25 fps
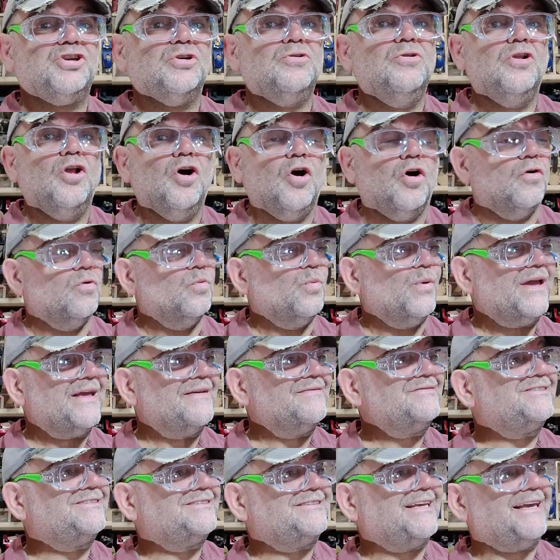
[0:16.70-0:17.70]
too long, we
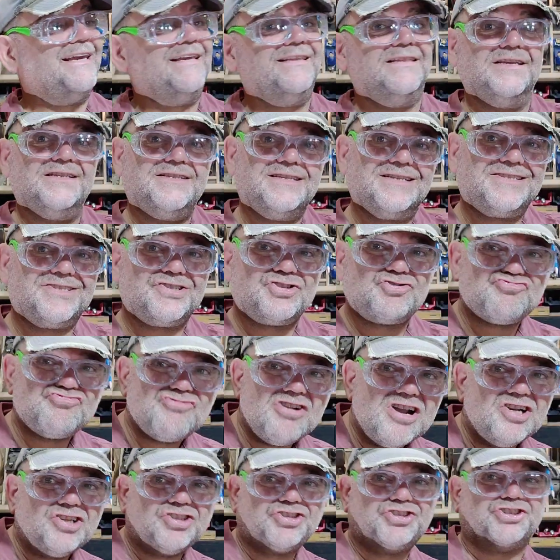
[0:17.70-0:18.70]
have seen the
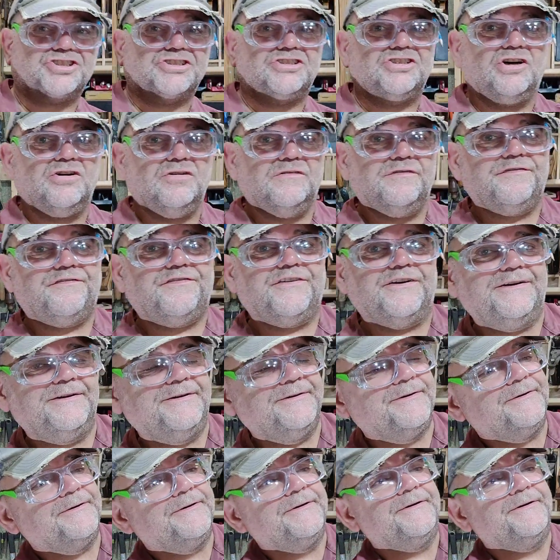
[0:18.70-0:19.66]
destruction of uh,